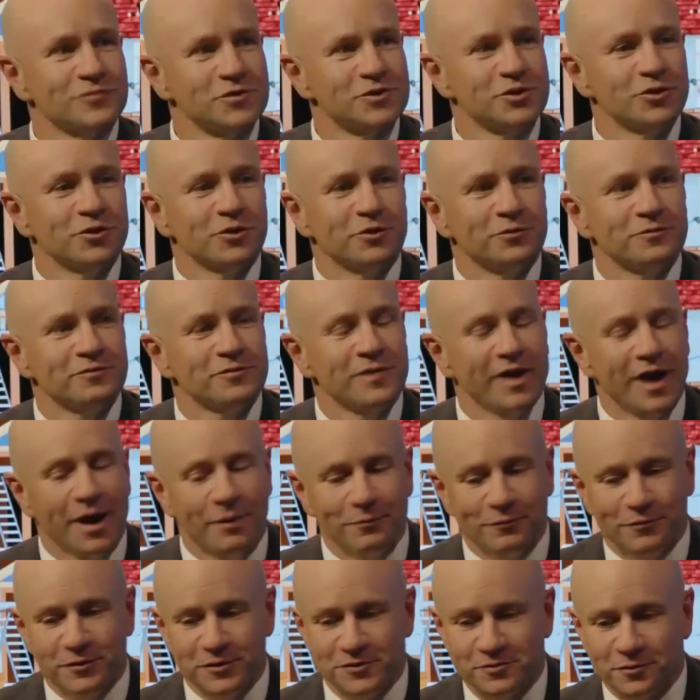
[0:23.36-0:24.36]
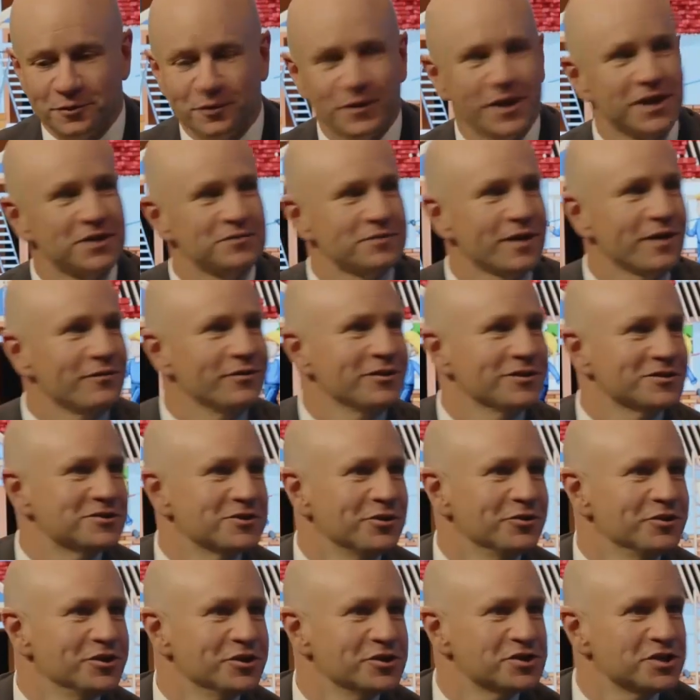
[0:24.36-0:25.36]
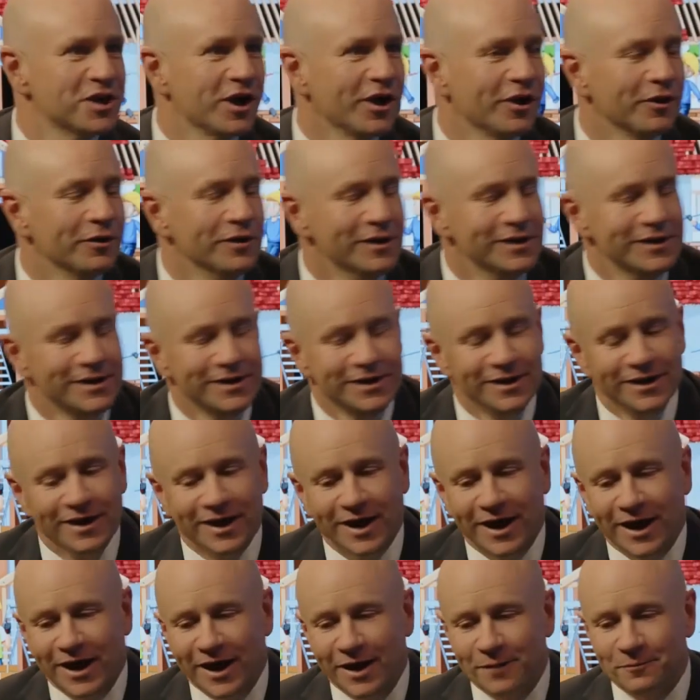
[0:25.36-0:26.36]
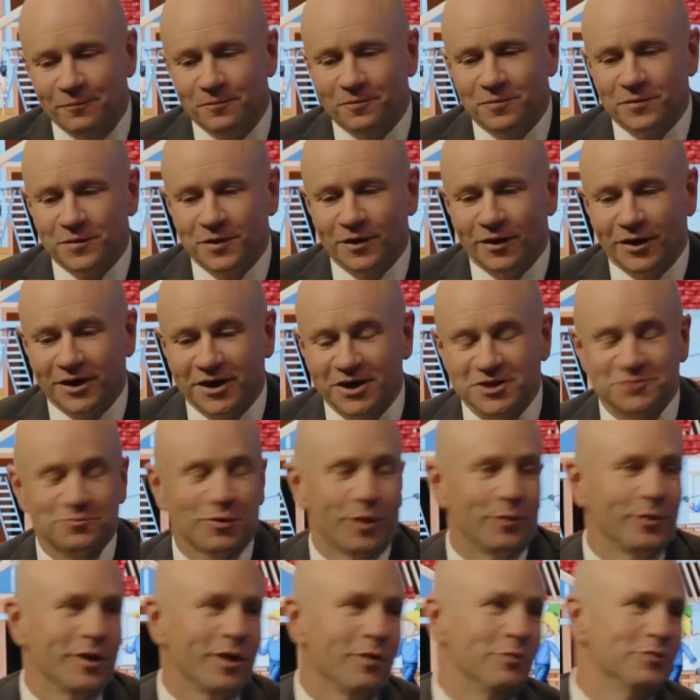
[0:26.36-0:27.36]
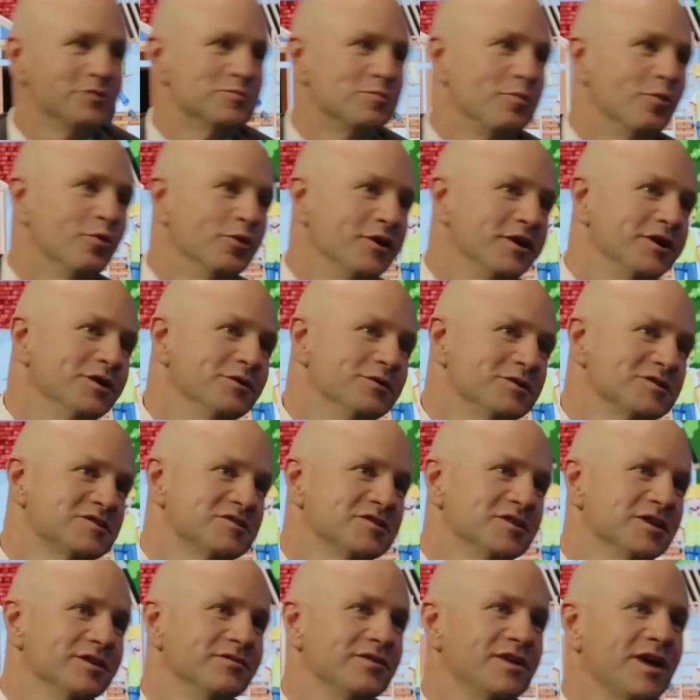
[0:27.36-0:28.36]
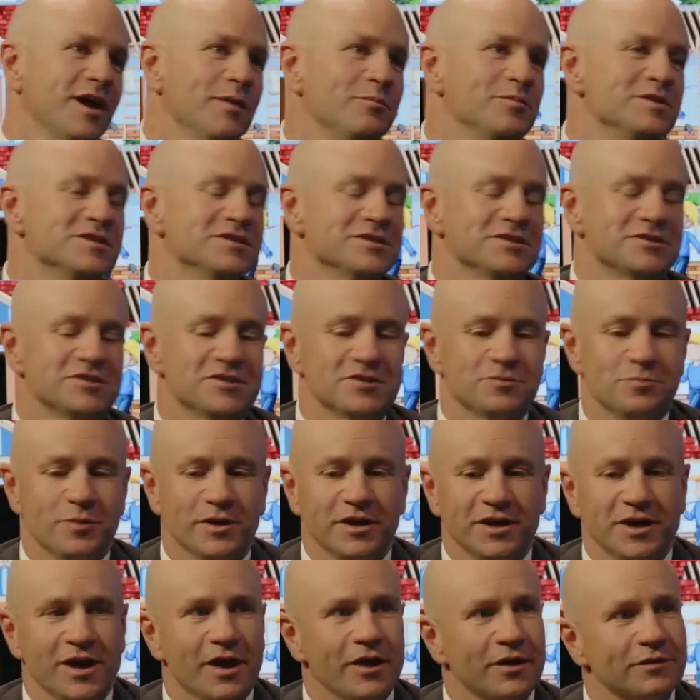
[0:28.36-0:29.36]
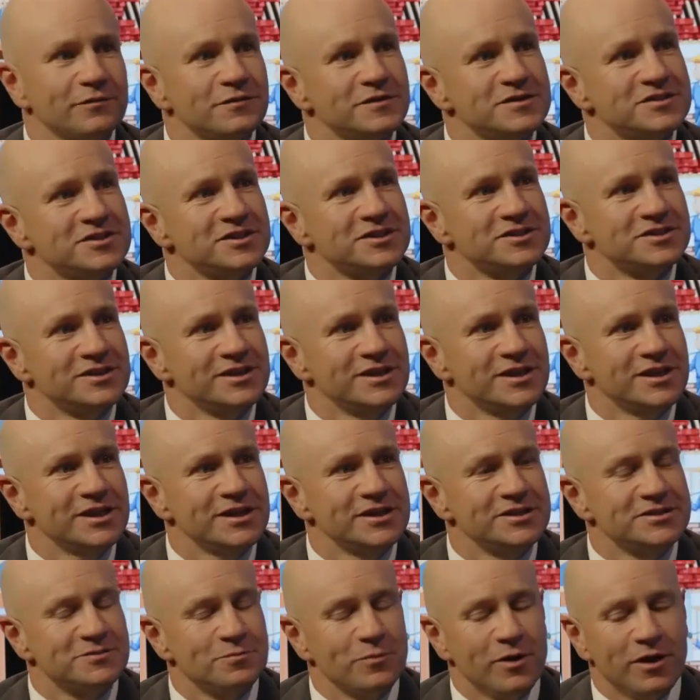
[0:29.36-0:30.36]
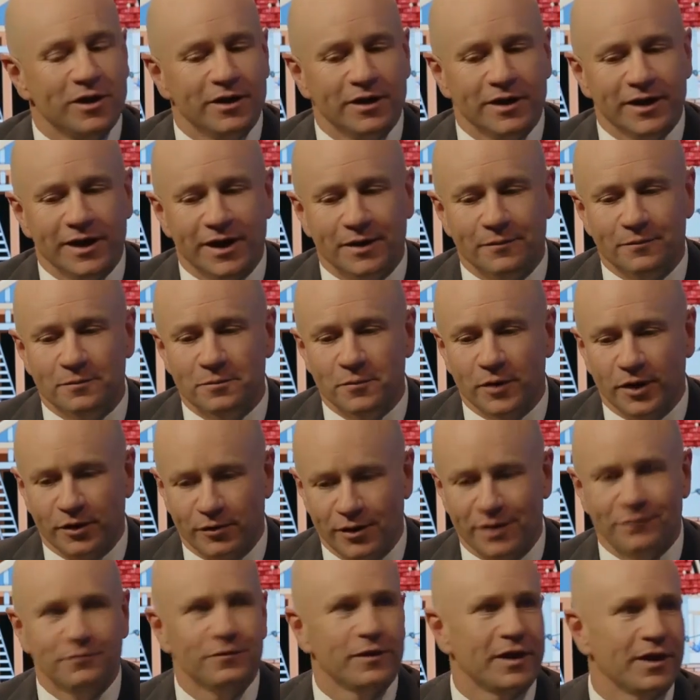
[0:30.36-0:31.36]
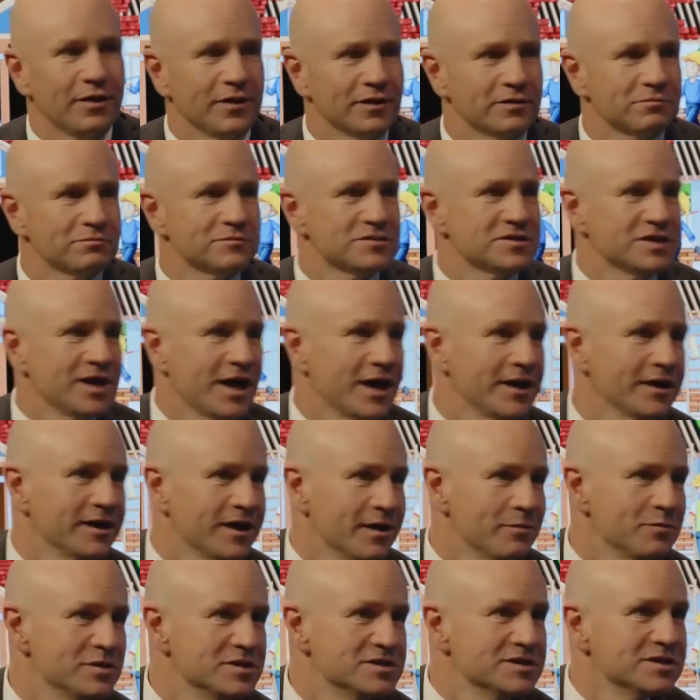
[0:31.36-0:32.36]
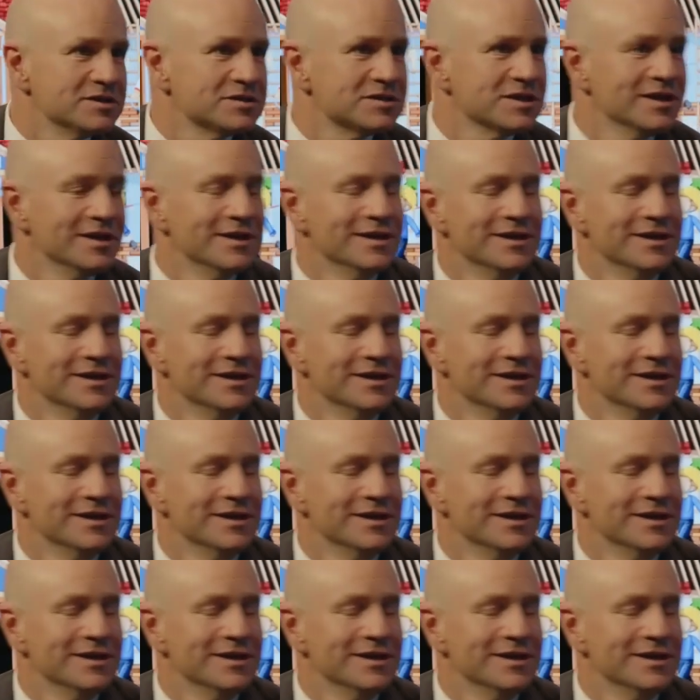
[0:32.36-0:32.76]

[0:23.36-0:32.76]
Sure. First of all, thanks for having us on your show. I guess probably I was born into it, Stephen. Our business has been going for 60 years. My grandfather started our business.